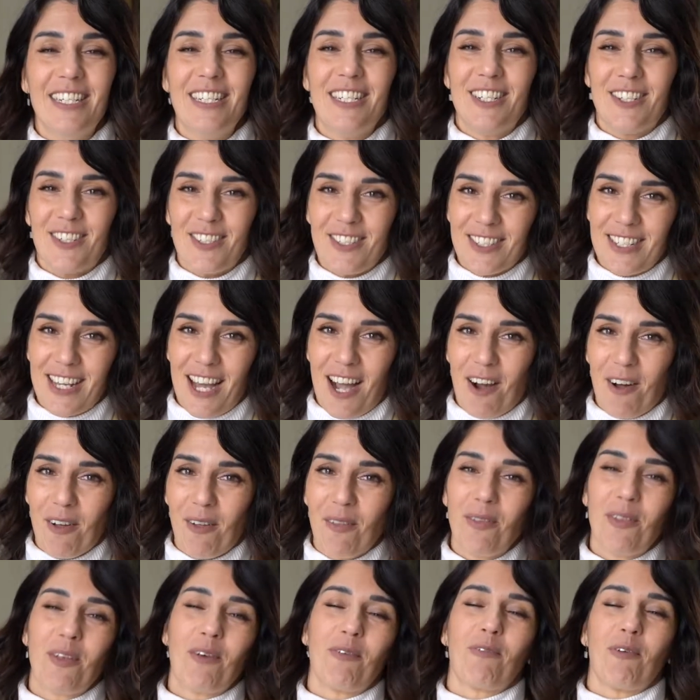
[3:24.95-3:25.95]
Turns
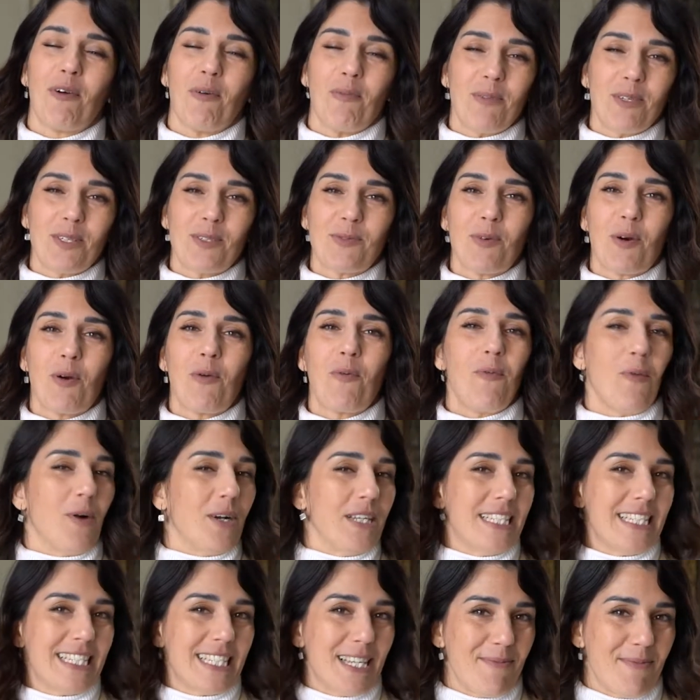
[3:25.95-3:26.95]
out the Romans were
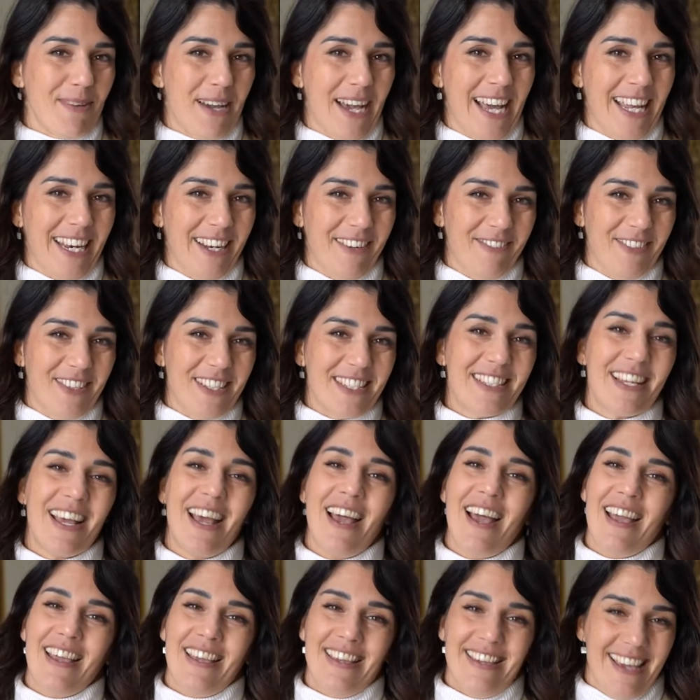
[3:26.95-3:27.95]
one step ahead of
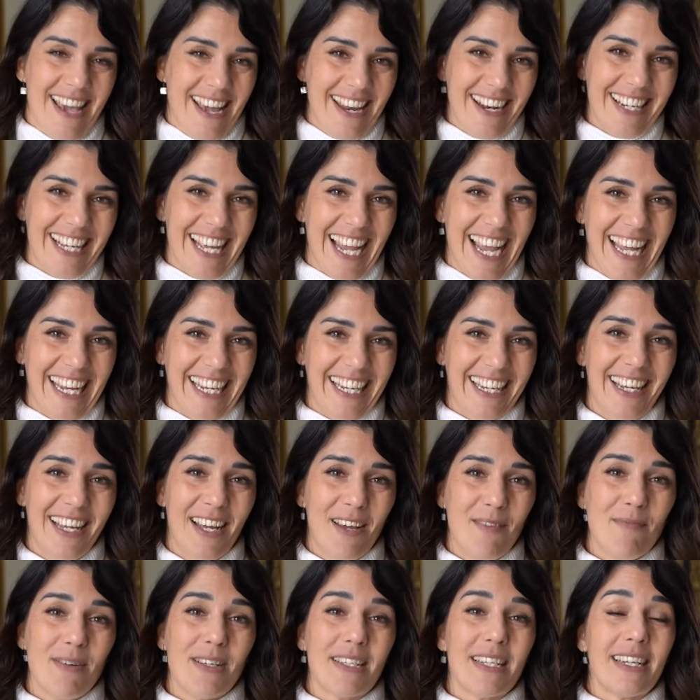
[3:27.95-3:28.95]
us yet
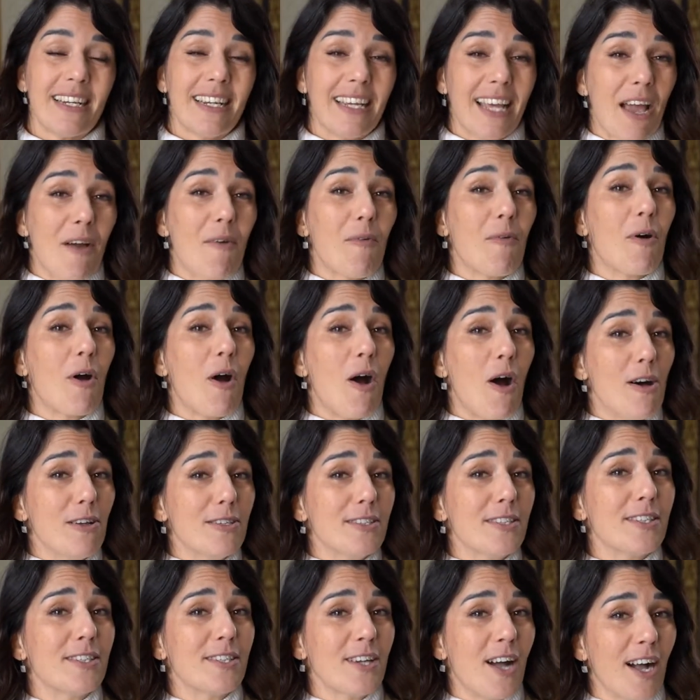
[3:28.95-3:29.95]
again. But then again, we're
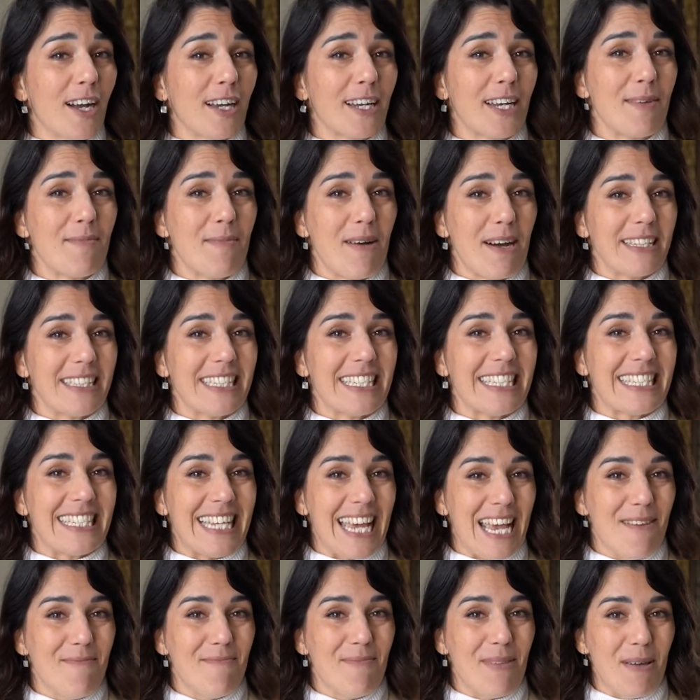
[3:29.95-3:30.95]
also talking about the
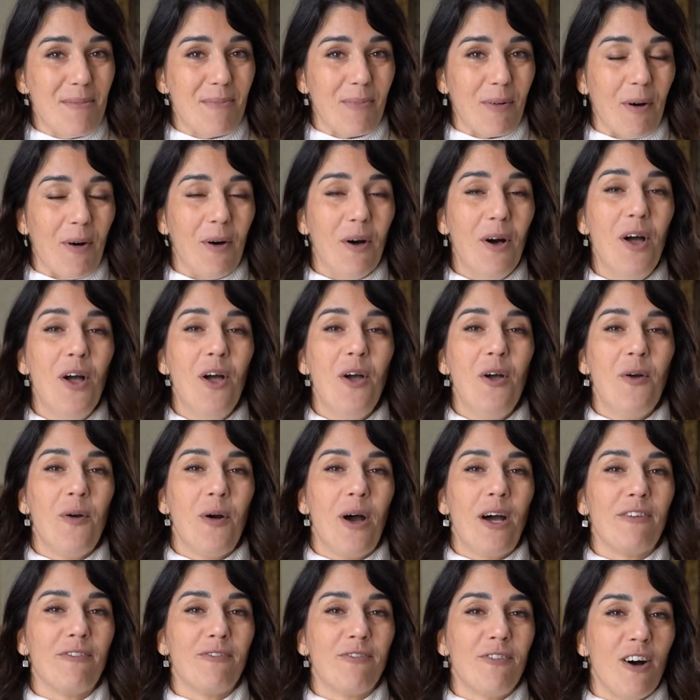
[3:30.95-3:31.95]
same people who
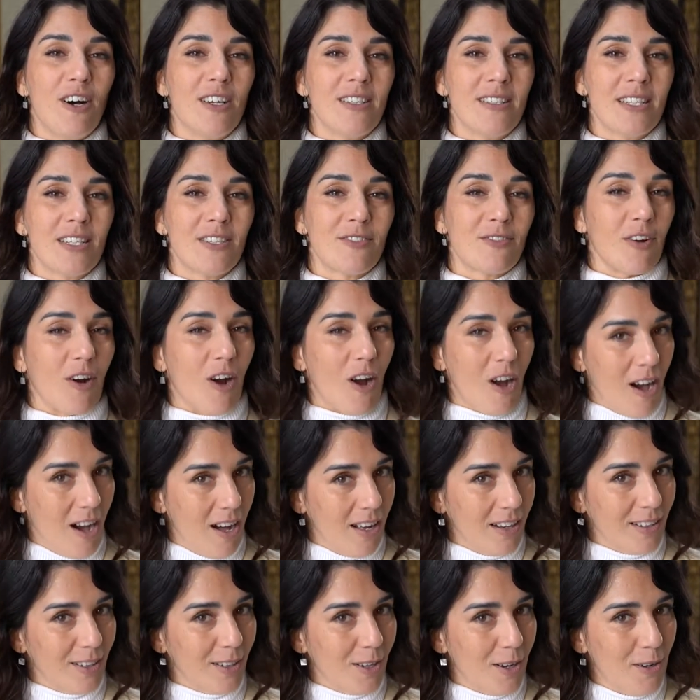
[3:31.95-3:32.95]
had faucets for
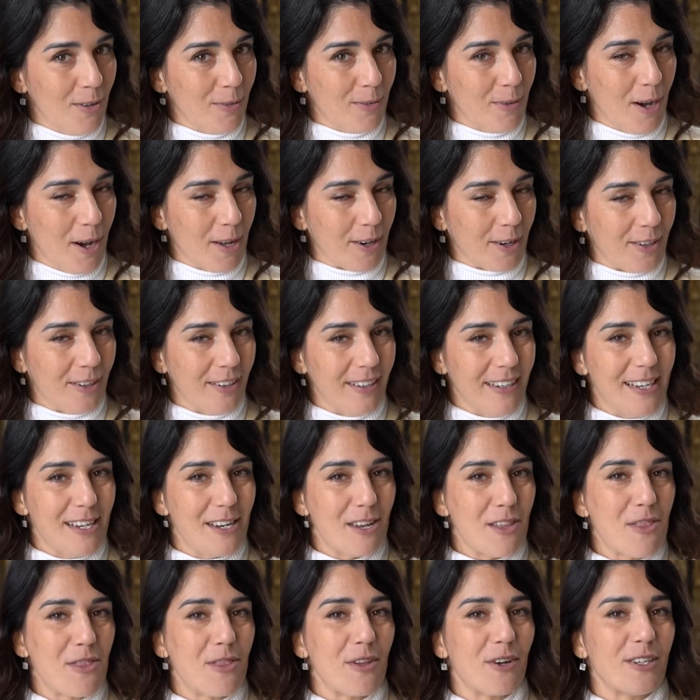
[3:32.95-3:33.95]
hot and cold water in
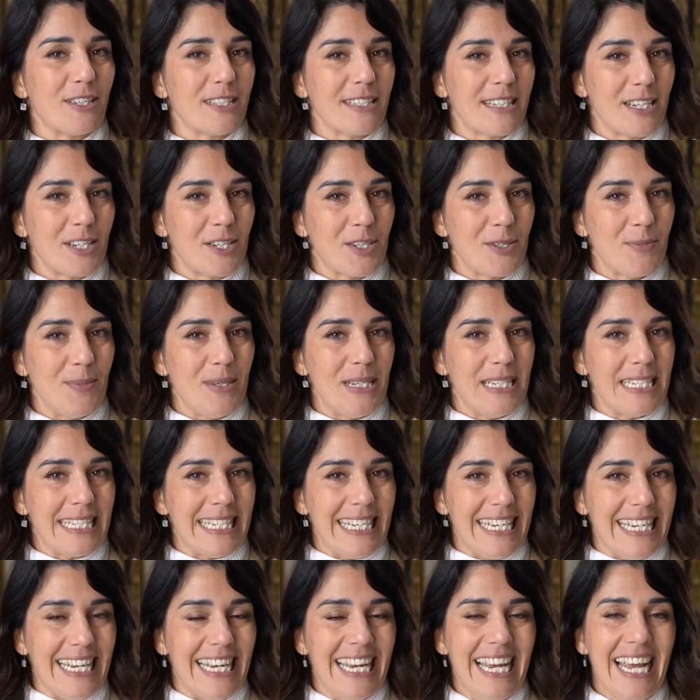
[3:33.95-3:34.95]
the 3rd century
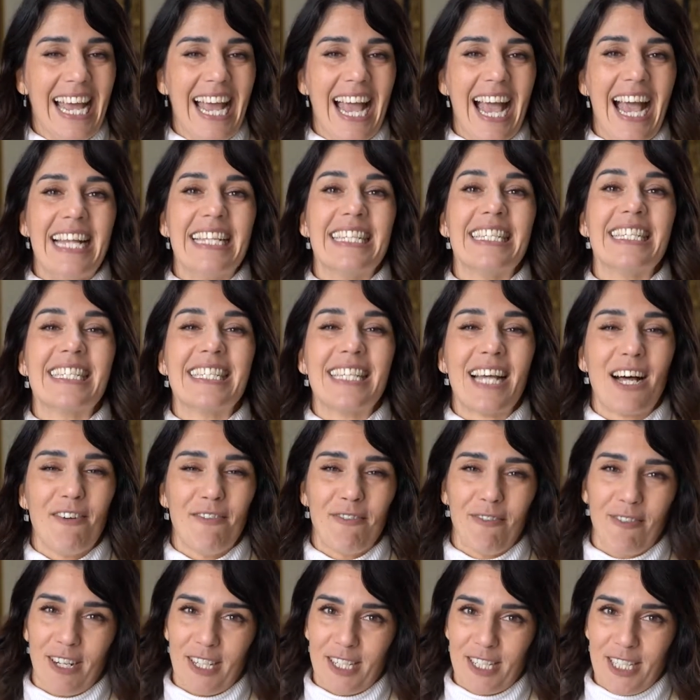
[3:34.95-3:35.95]
BC and
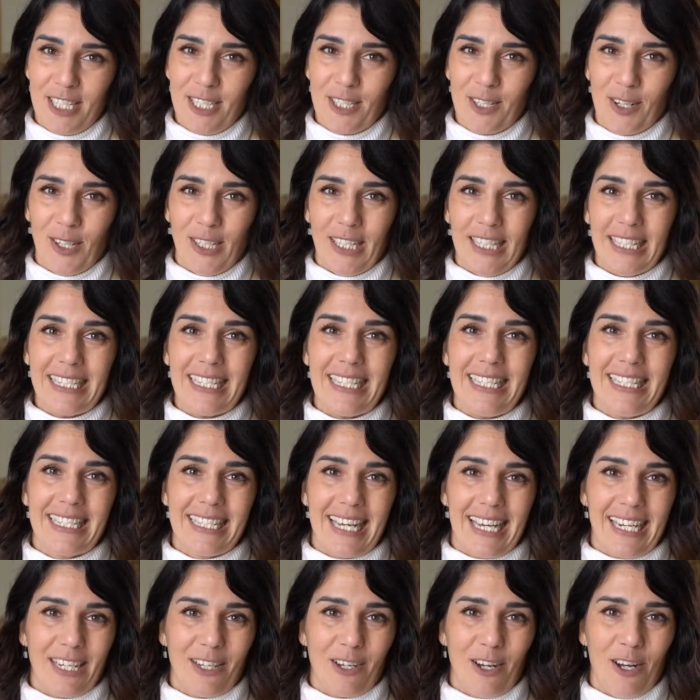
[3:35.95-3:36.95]
self-flushing toilets
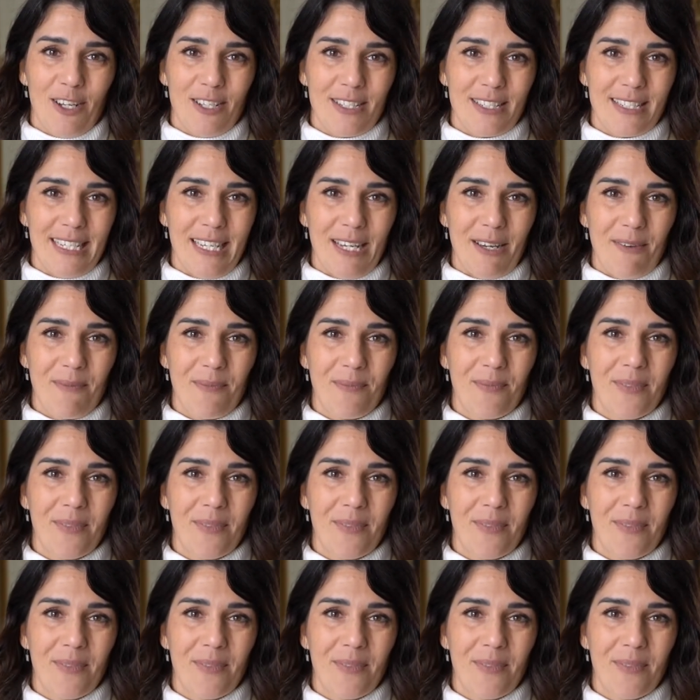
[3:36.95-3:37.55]
inside the Colosseum.